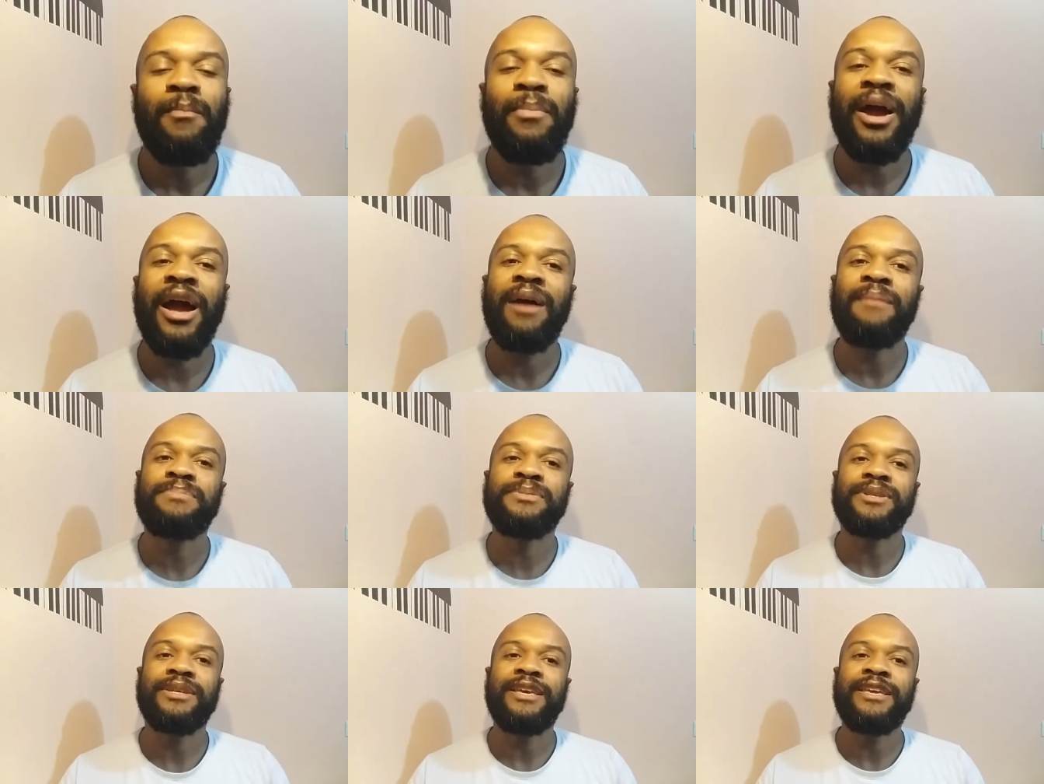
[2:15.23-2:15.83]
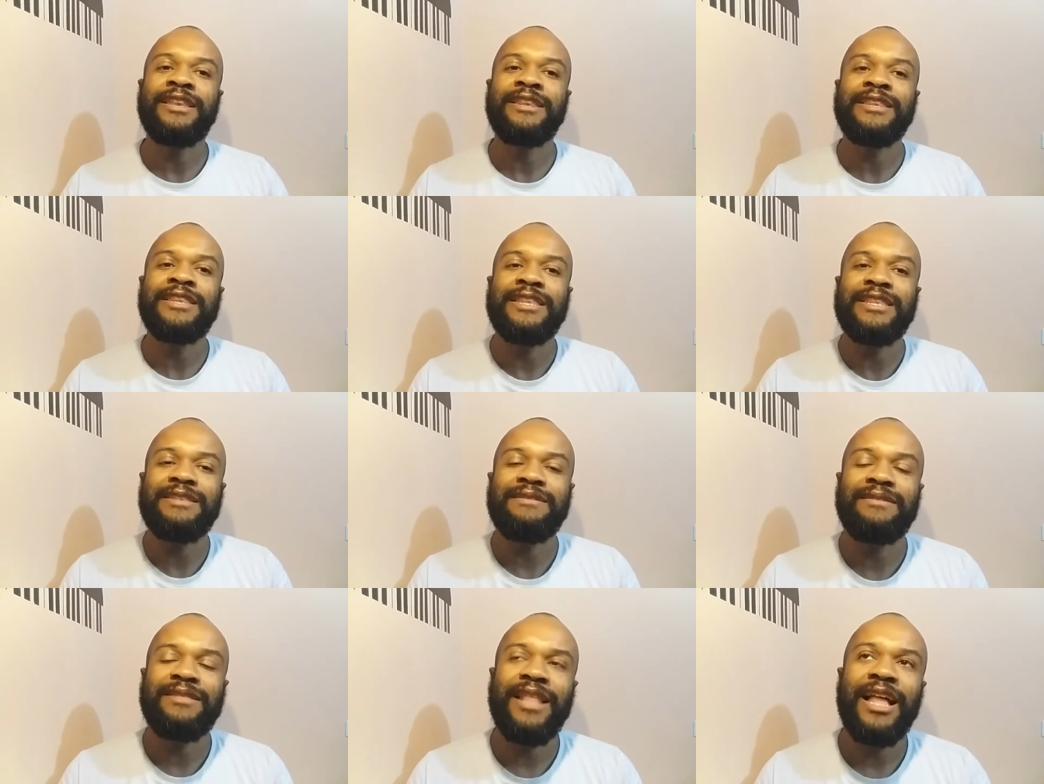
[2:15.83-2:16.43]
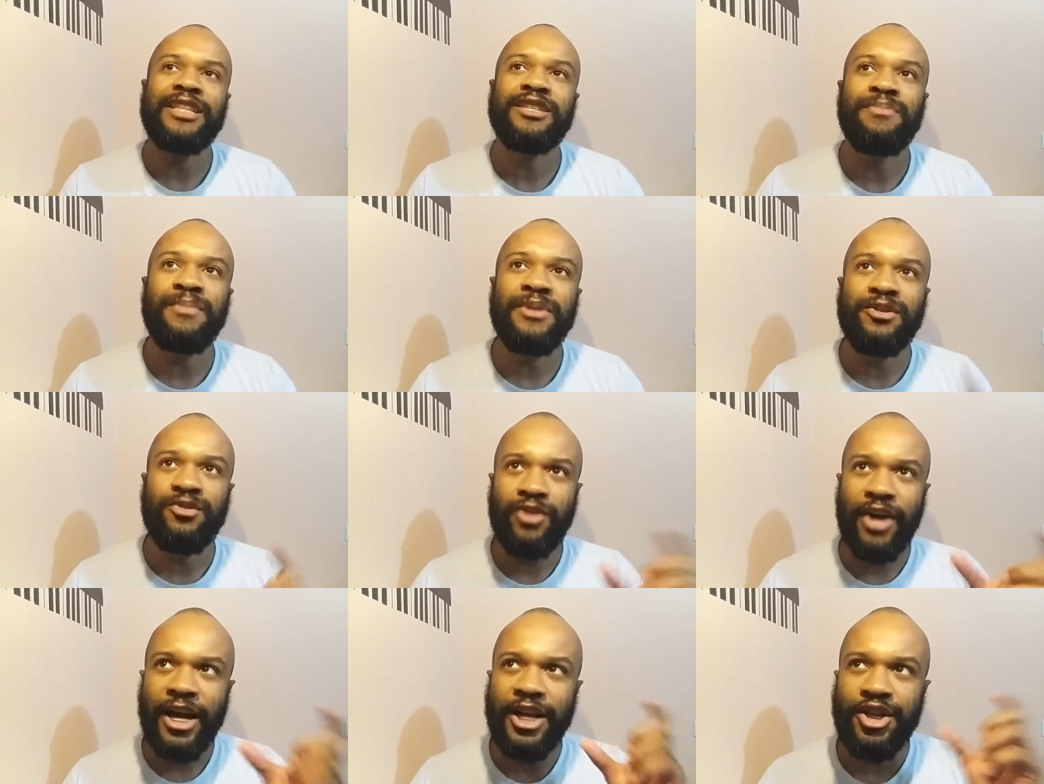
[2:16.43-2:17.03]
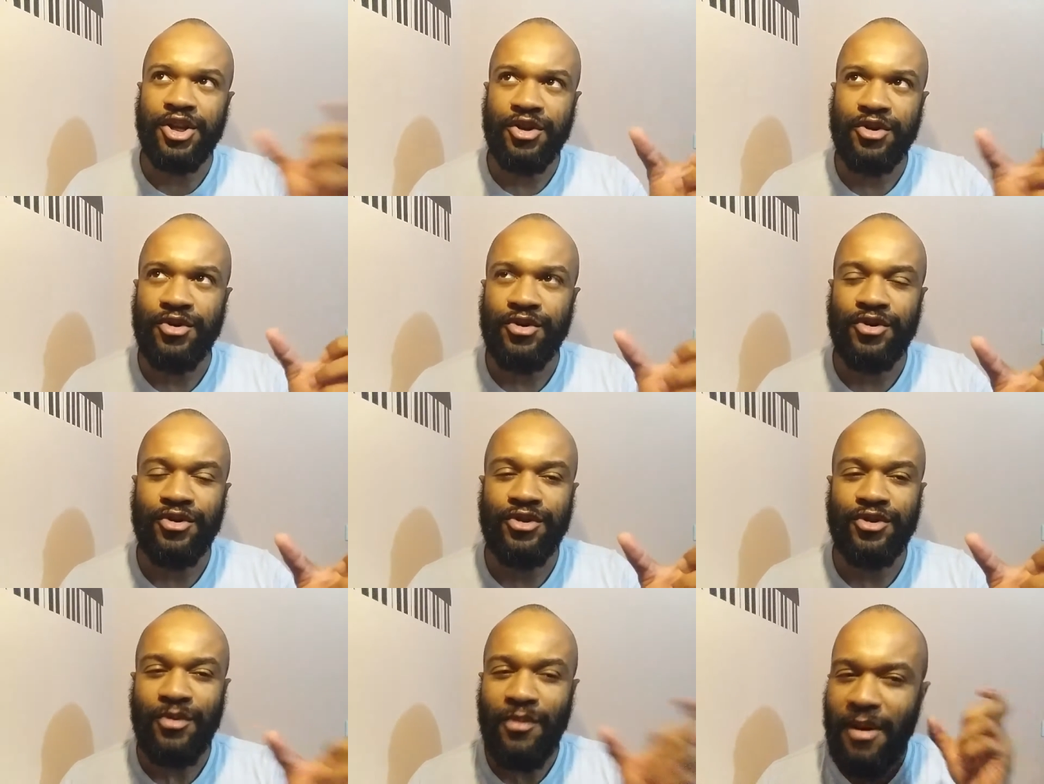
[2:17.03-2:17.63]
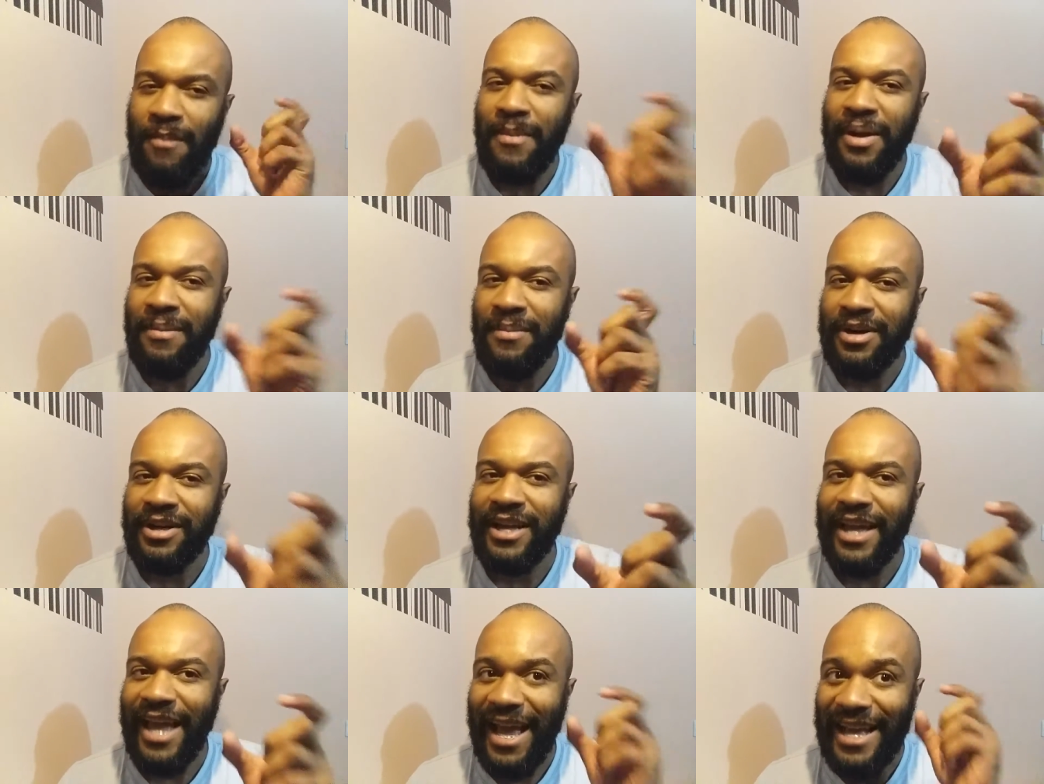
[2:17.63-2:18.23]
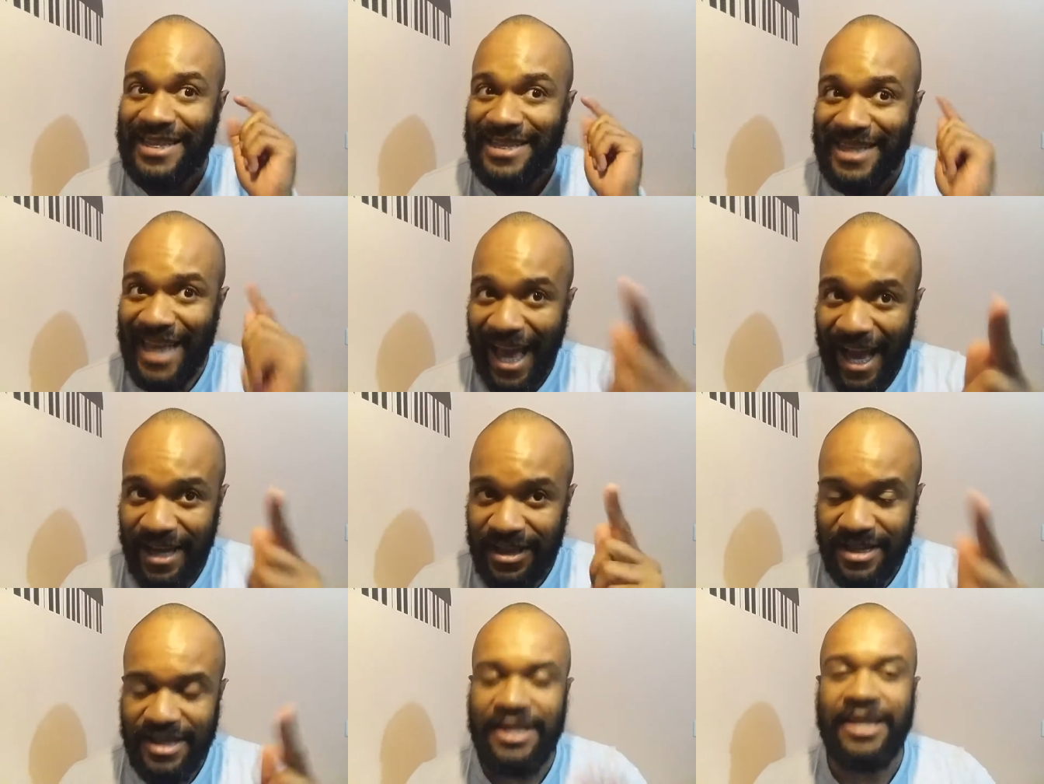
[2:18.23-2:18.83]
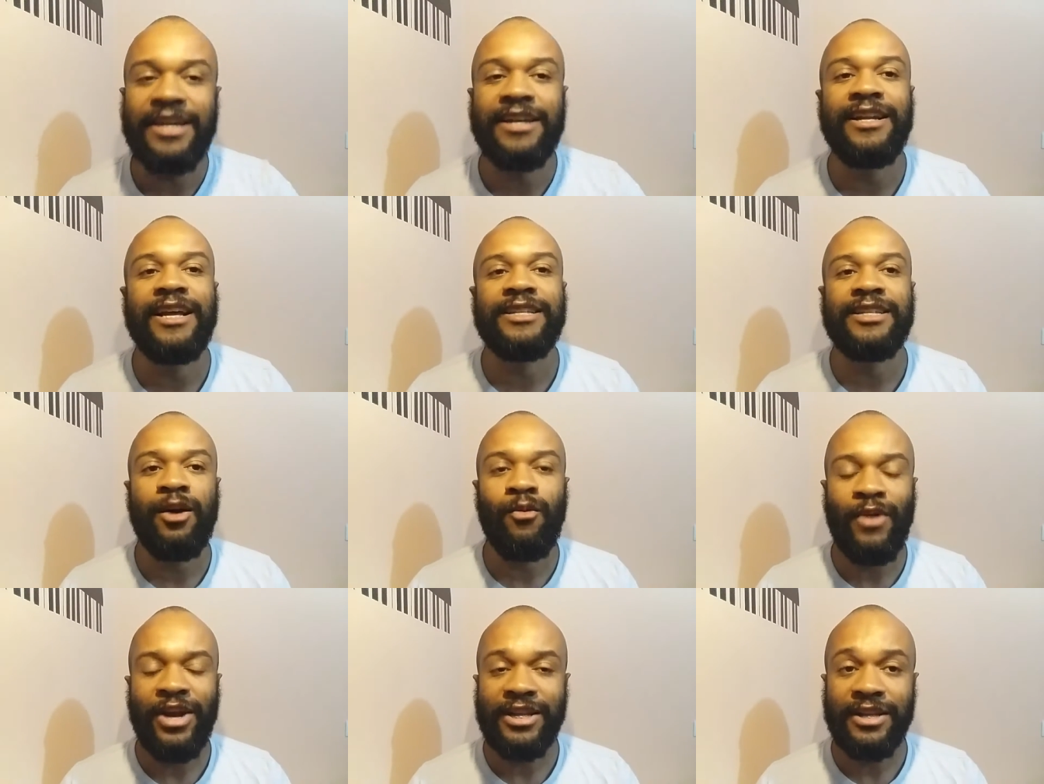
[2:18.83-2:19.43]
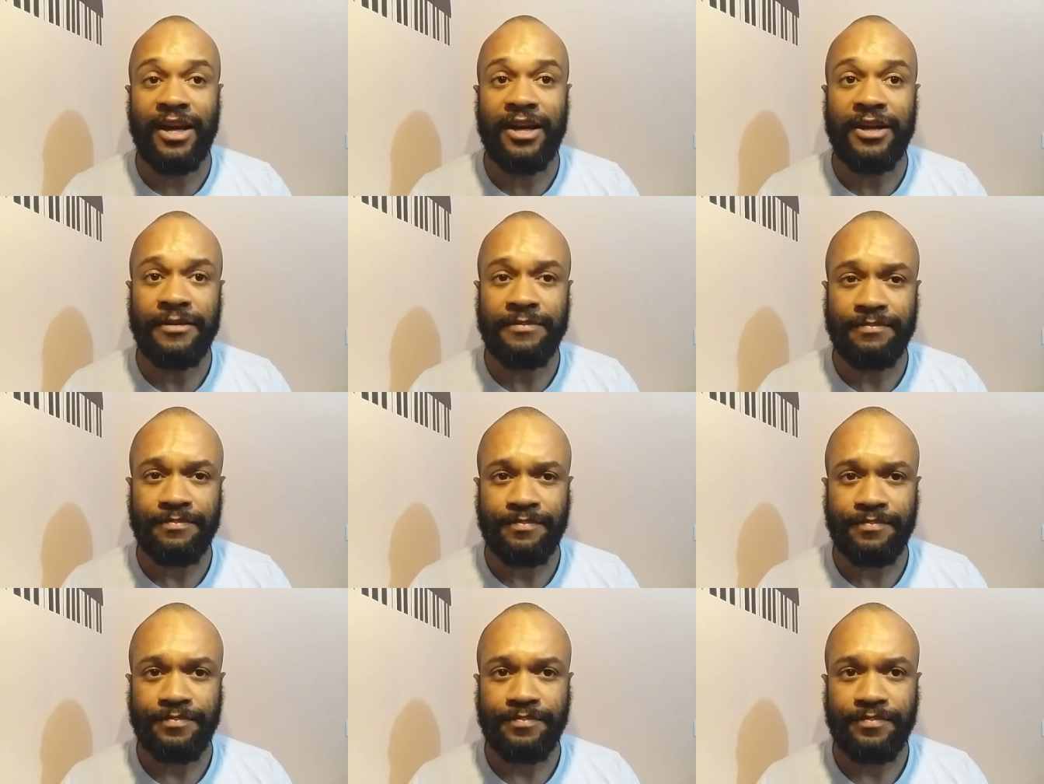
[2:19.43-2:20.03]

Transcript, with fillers: perhaps in let me try to to remember the exact year that i went there